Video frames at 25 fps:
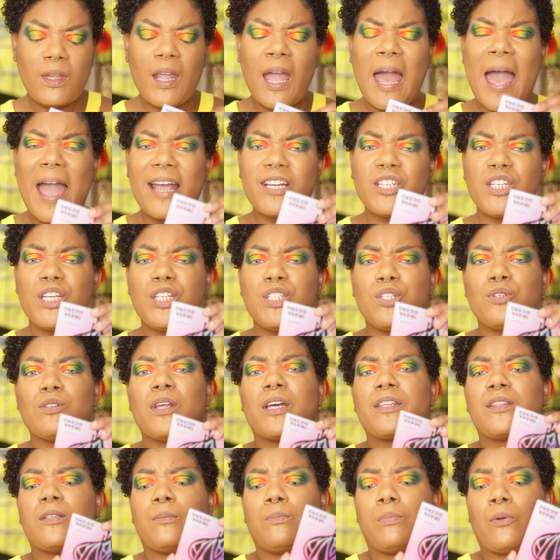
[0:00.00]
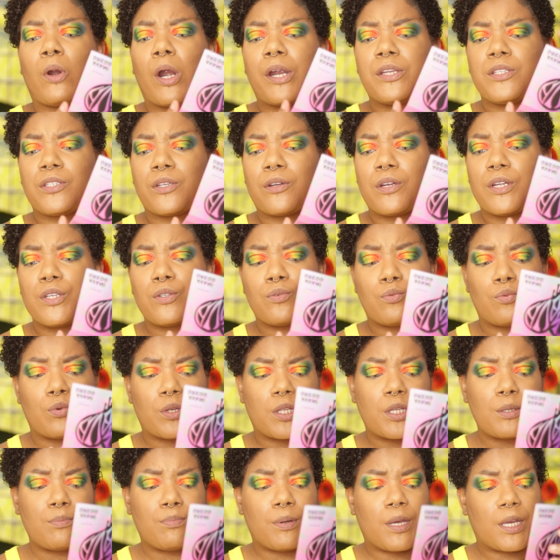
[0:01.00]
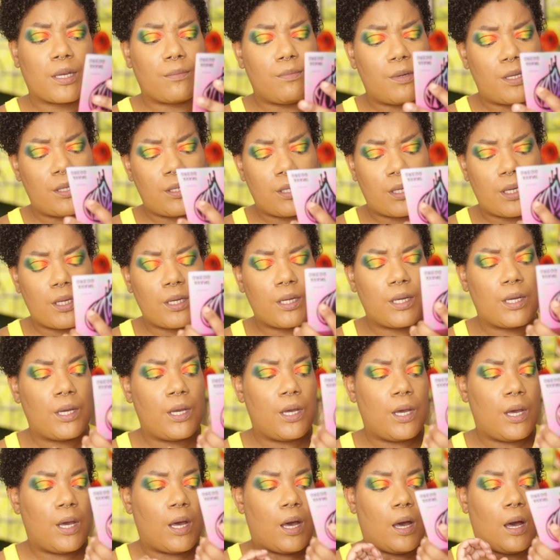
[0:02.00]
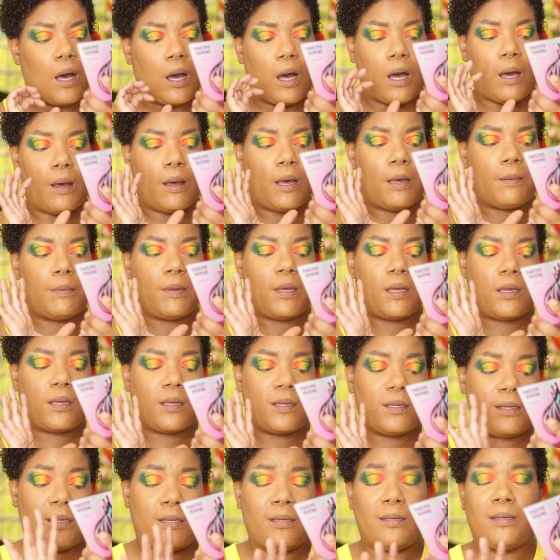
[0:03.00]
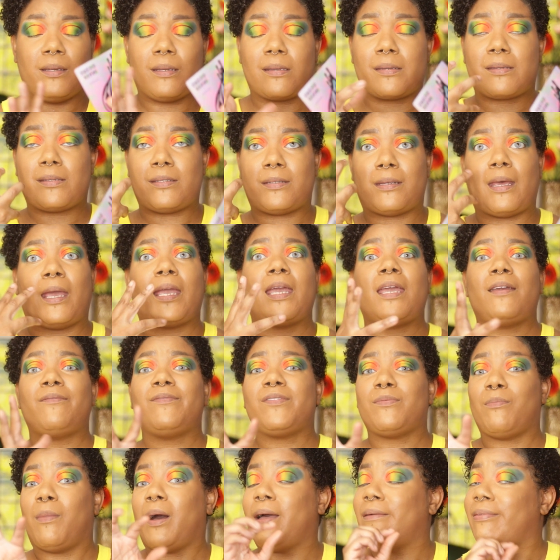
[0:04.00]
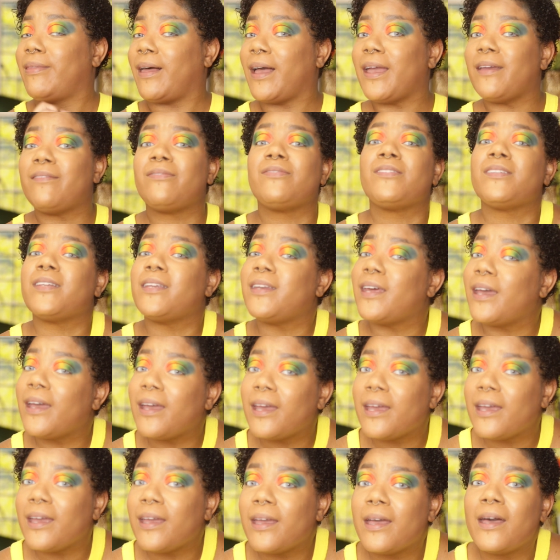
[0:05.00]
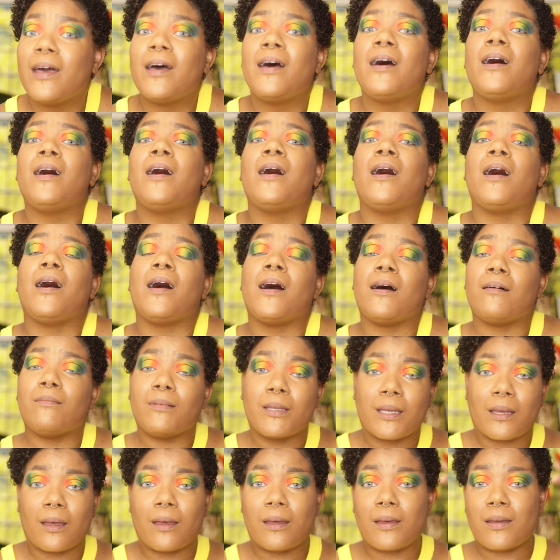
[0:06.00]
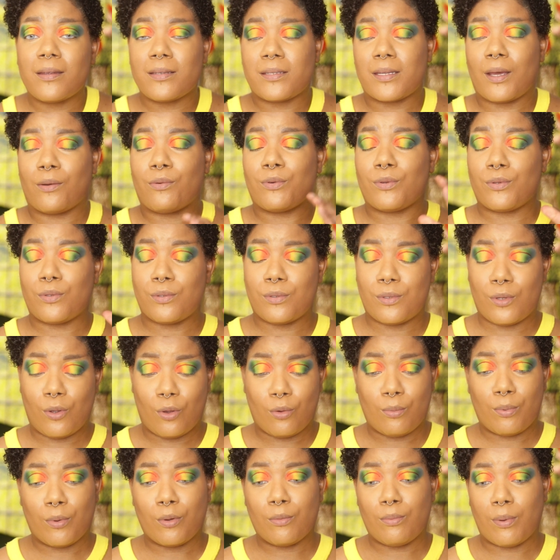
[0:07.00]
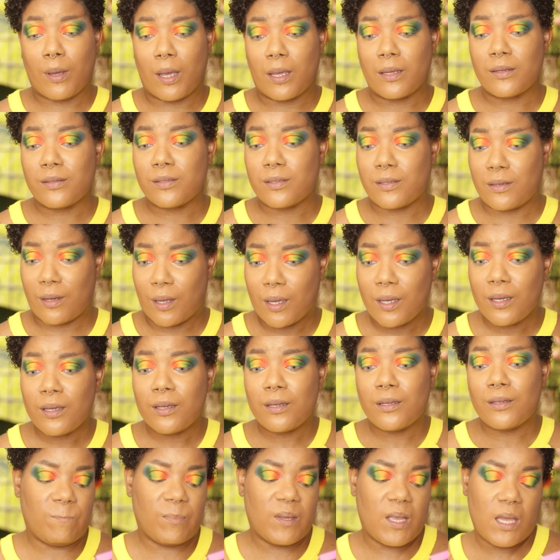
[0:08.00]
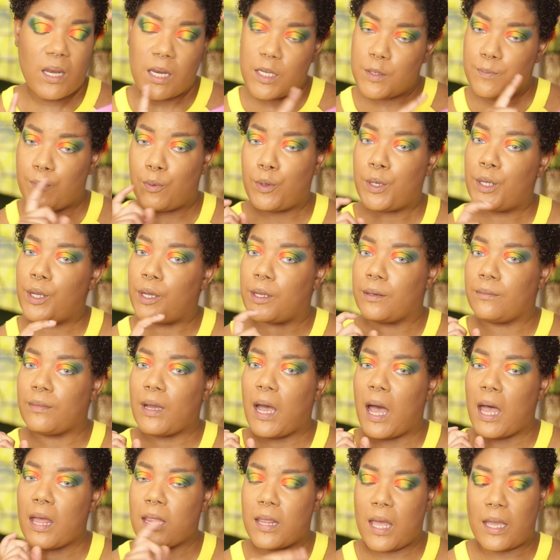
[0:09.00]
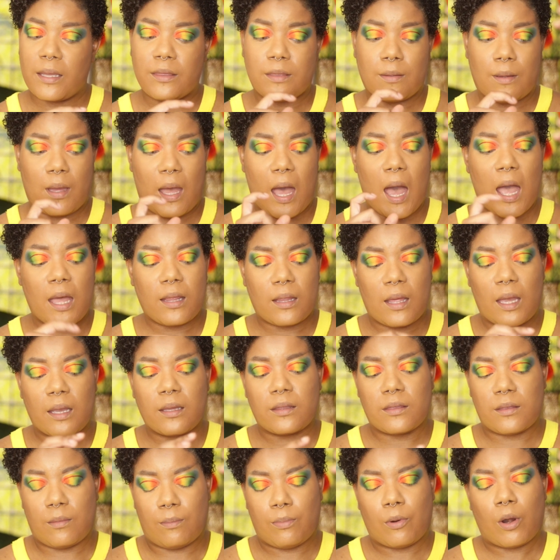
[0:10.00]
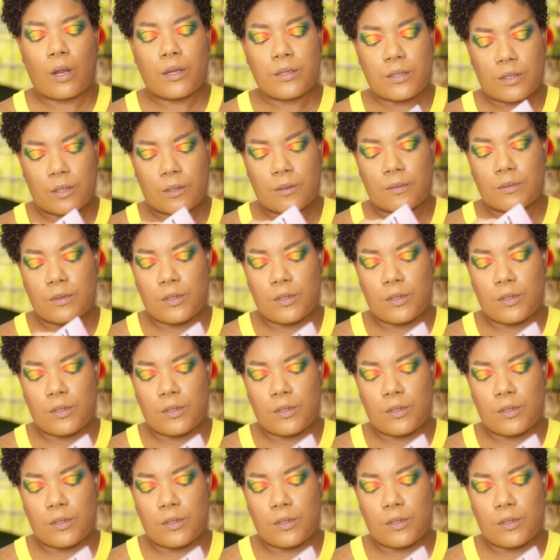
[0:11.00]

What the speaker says: I actually do like the bronzer. It's really pigmented. It saved my life today because I was super pasty. It is pretty good. I like the bronzer.